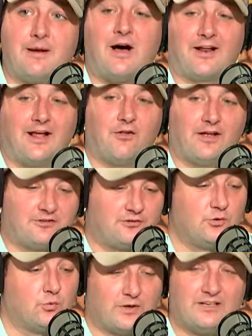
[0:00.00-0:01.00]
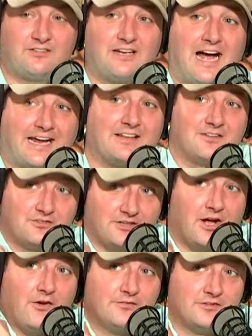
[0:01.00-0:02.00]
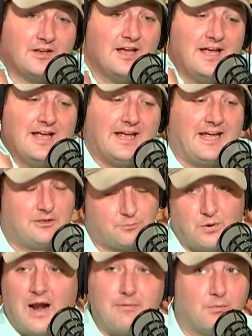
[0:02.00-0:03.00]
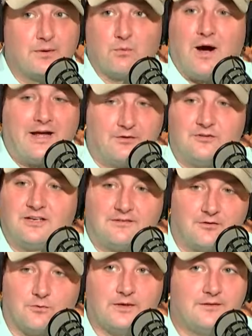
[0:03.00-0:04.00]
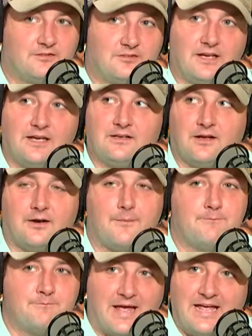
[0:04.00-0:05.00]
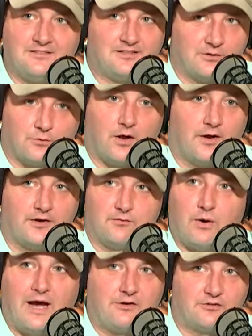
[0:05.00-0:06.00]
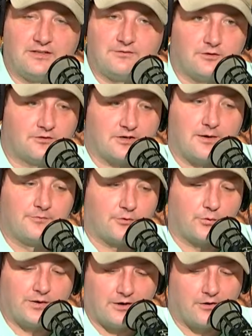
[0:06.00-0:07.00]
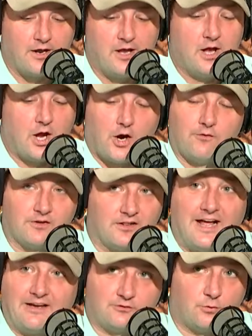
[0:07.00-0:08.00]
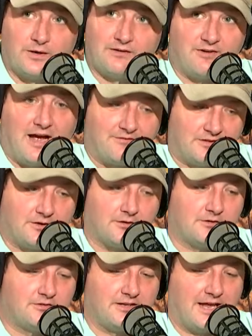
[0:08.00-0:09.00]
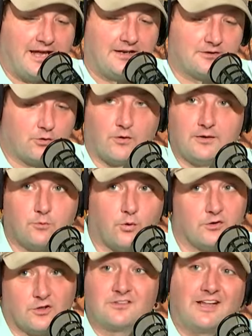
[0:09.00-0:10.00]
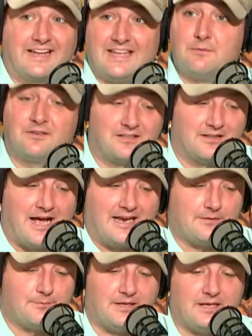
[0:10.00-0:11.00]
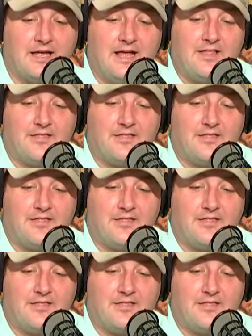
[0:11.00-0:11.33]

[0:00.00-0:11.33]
about LSU restocking the shelves it's probably wide receiver. We've seen an amazing run of wide receivers come through here over the last 25 years, and Dakorien Moore looked like he was in line to be